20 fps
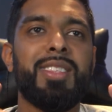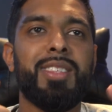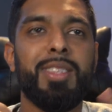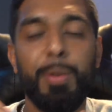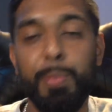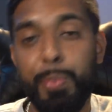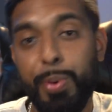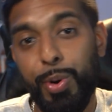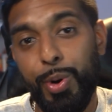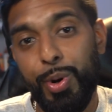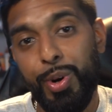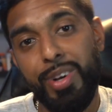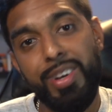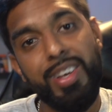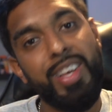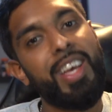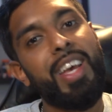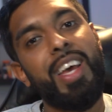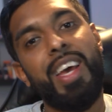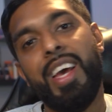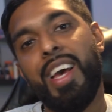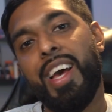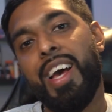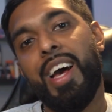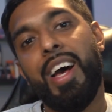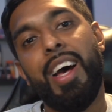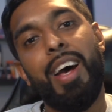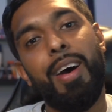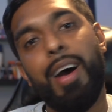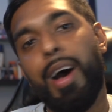support,
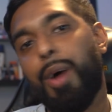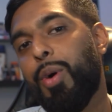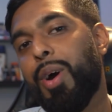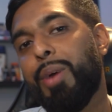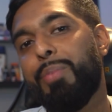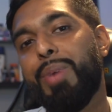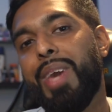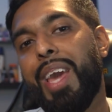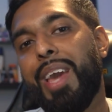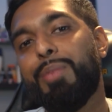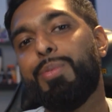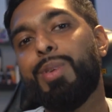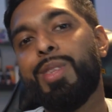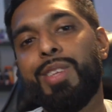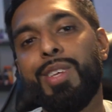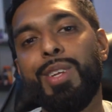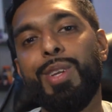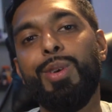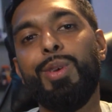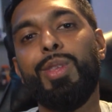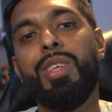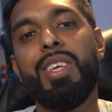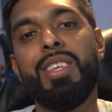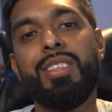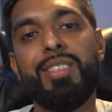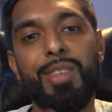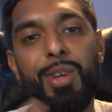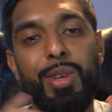I won't be able to do this.